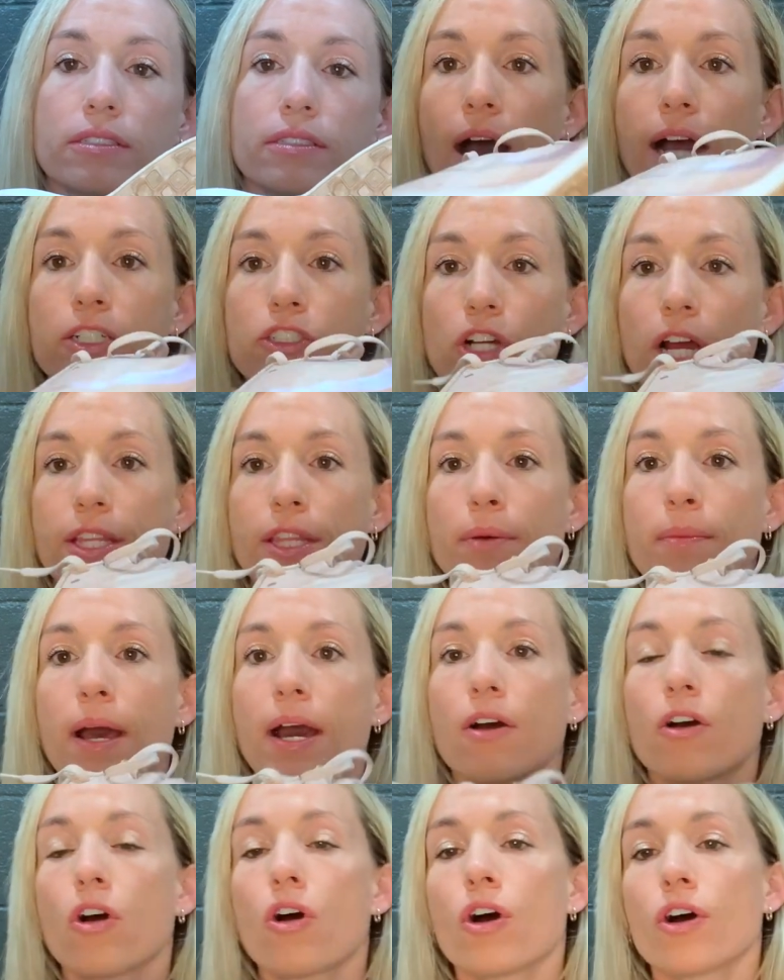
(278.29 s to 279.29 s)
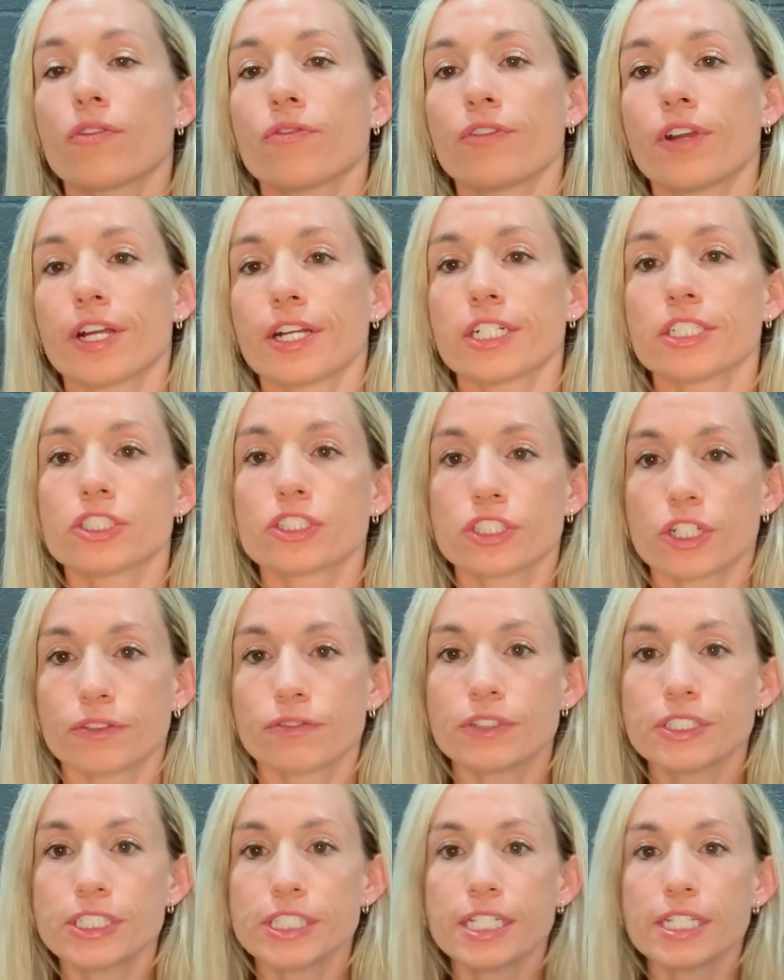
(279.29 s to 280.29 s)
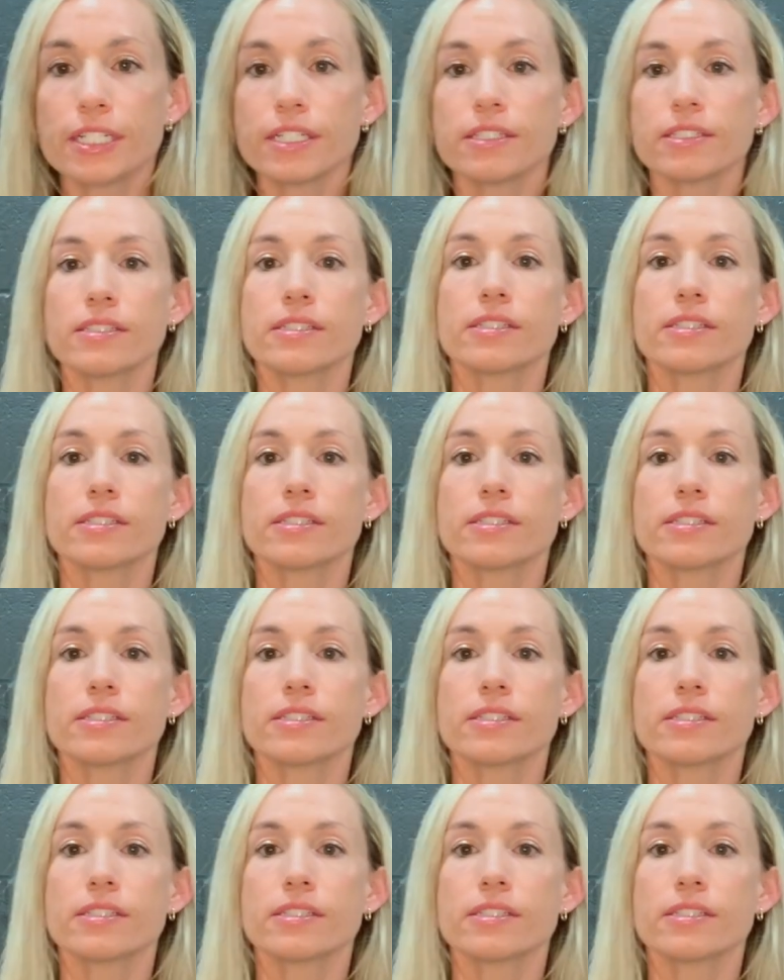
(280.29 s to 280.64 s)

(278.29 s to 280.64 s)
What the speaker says: I tried them out on various surfaces,